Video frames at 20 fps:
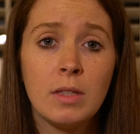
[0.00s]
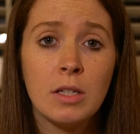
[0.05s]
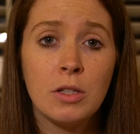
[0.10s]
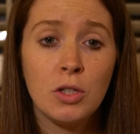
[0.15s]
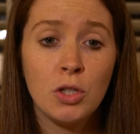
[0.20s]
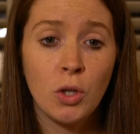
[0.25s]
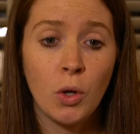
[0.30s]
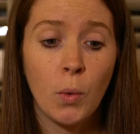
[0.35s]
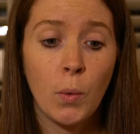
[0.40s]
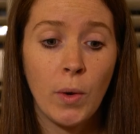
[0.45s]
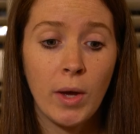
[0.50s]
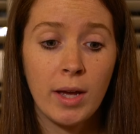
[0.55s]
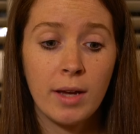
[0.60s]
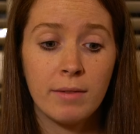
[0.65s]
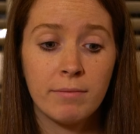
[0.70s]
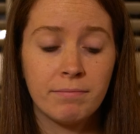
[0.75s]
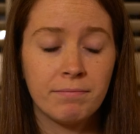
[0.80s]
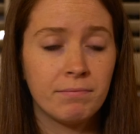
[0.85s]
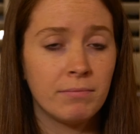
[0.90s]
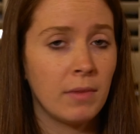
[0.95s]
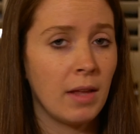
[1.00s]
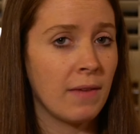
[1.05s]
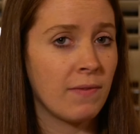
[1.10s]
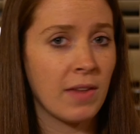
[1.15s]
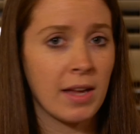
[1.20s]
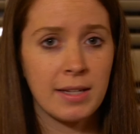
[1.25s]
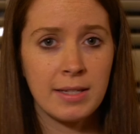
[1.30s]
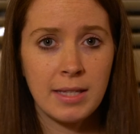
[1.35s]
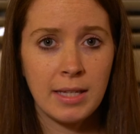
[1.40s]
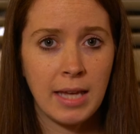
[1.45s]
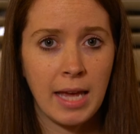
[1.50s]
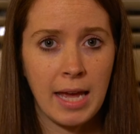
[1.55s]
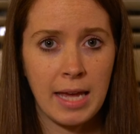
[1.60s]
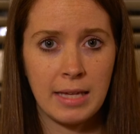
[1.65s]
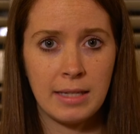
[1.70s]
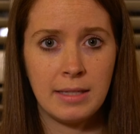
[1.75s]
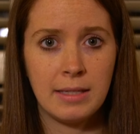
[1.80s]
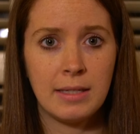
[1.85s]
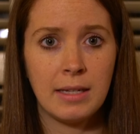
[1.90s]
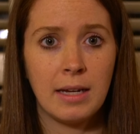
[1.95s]
So if that's the
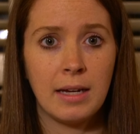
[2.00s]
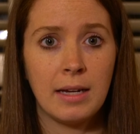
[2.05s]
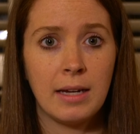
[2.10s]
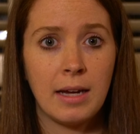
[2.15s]
case,